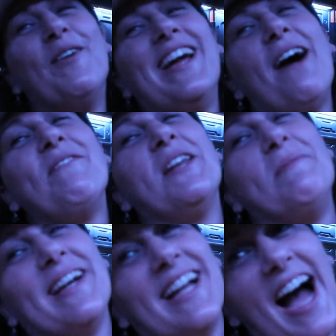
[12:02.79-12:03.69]
genetically
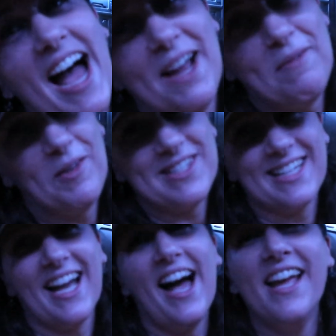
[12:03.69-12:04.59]
matched and
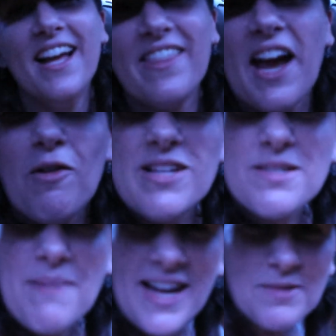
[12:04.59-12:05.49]
linked to an avatar. They
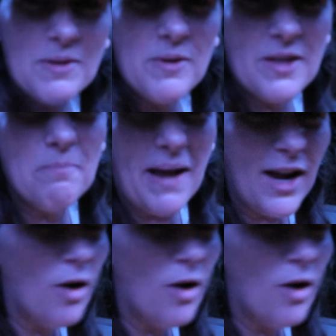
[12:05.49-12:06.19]
always match me Using